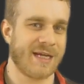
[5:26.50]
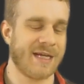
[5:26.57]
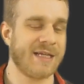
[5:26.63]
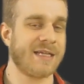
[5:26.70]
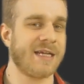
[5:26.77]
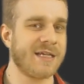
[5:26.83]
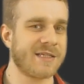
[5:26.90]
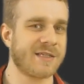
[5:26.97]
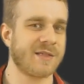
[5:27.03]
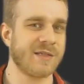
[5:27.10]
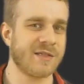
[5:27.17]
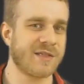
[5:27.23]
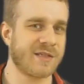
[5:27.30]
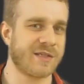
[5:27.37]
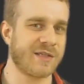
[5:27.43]
It is
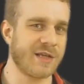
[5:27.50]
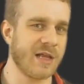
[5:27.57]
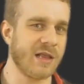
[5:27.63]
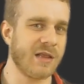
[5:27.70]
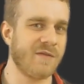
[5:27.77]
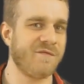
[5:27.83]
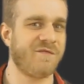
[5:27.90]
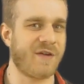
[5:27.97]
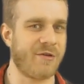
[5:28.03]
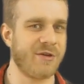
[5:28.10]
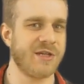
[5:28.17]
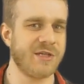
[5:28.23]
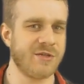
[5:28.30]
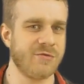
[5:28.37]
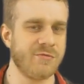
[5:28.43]
still
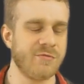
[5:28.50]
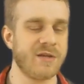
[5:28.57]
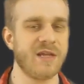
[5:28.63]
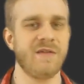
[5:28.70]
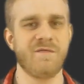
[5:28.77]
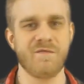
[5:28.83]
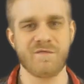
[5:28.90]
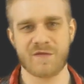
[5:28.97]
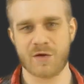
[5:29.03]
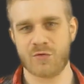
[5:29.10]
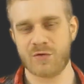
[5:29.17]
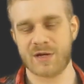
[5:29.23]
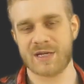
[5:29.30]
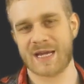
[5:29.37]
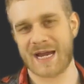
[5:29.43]
very new even
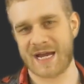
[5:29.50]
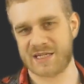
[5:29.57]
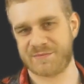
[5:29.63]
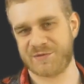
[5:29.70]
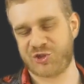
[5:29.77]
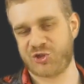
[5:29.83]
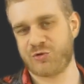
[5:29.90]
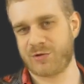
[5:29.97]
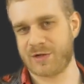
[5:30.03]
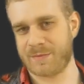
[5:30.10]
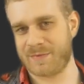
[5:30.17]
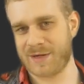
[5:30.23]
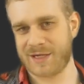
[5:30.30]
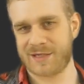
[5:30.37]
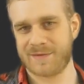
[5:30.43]
though it has matured a
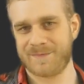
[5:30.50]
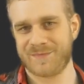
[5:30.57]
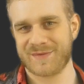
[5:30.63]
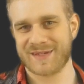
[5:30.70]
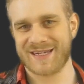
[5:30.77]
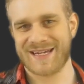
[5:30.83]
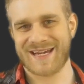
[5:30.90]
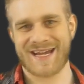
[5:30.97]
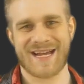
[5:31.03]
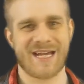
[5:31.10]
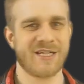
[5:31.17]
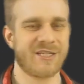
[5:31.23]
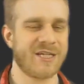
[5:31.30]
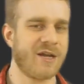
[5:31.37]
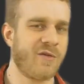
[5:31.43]
bit
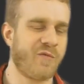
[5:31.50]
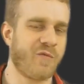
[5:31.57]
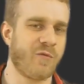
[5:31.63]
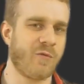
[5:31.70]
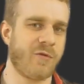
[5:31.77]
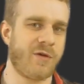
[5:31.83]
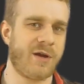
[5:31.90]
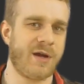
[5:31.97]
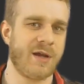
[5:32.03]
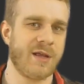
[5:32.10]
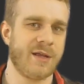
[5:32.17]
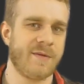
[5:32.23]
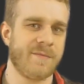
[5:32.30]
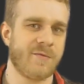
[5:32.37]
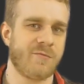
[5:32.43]
and therefore
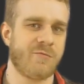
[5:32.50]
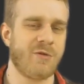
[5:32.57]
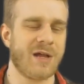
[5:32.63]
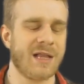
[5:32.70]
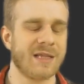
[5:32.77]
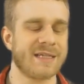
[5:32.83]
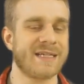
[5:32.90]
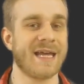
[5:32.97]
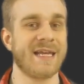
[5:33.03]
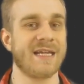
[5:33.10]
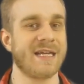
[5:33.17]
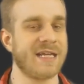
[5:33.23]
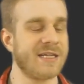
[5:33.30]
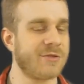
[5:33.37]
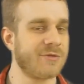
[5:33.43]
well
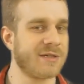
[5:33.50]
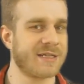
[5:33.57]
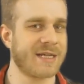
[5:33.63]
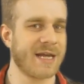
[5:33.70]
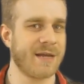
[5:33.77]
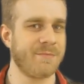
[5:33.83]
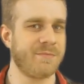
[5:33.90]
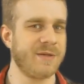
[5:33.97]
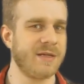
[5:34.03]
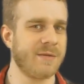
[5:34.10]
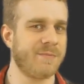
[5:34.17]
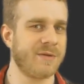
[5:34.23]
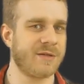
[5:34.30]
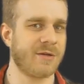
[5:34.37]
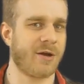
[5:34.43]
getting into it can be a
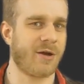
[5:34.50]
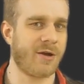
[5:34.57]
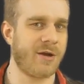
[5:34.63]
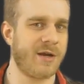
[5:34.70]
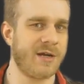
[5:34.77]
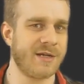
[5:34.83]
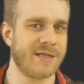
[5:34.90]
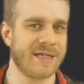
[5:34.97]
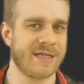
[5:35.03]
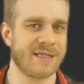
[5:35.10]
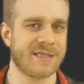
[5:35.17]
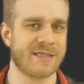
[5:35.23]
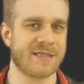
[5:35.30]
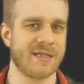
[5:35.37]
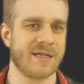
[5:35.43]
bit hard.
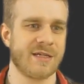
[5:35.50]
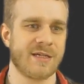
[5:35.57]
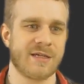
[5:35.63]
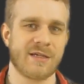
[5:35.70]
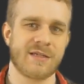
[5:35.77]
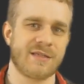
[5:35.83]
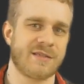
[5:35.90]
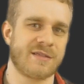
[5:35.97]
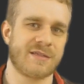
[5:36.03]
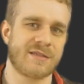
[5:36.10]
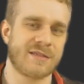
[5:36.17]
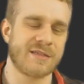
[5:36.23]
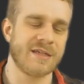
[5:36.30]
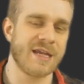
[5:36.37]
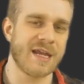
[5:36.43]
It's
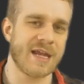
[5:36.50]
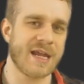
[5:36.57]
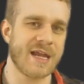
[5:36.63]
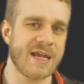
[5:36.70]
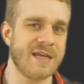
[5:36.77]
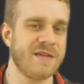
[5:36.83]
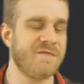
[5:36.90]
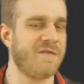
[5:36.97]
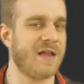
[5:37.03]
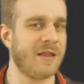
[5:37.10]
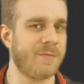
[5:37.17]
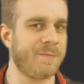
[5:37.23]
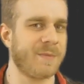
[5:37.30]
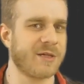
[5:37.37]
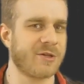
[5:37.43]
in
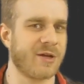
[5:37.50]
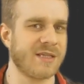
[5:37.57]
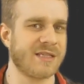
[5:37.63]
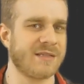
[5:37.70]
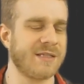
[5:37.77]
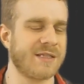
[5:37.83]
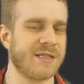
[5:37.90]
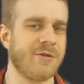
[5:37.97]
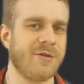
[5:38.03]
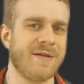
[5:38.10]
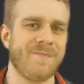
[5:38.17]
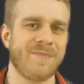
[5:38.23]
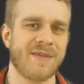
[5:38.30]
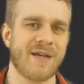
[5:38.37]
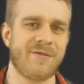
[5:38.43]
development constantly. So
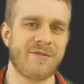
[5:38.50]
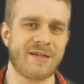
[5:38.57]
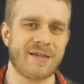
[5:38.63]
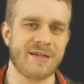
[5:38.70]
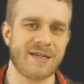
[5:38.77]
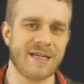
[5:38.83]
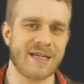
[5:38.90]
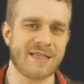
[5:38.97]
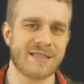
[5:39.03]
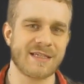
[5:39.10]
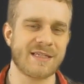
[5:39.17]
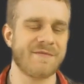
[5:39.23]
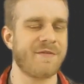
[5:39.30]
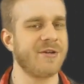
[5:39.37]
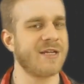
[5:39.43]
there, it's
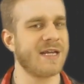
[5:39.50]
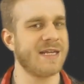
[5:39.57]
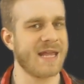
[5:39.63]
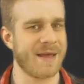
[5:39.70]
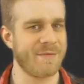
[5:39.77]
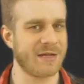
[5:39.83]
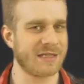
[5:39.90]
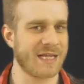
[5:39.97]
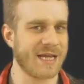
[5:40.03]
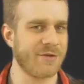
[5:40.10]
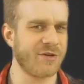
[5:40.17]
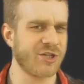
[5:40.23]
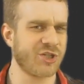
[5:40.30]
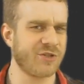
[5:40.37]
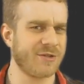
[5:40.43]
it's a very dynamic
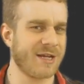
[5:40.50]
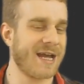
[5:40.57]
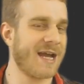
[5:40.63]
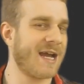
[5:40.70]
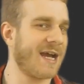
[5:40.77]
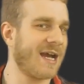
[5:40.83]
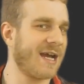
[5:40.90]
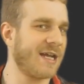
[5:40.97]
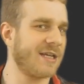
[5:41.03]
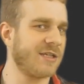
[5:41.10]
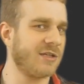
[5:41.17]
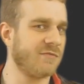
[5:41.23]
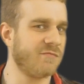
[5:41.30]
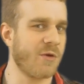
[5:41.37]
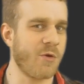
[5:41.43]
language,
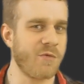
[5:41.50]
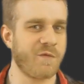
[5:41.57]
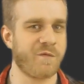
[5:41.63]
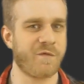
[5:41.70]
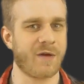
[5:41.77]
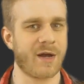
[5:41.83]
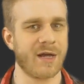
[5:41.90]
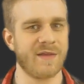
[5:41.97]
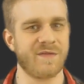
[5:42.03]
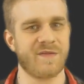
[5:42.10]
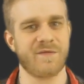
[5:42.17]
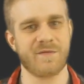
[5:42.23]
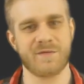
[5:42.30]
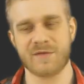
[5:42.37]
and you won't find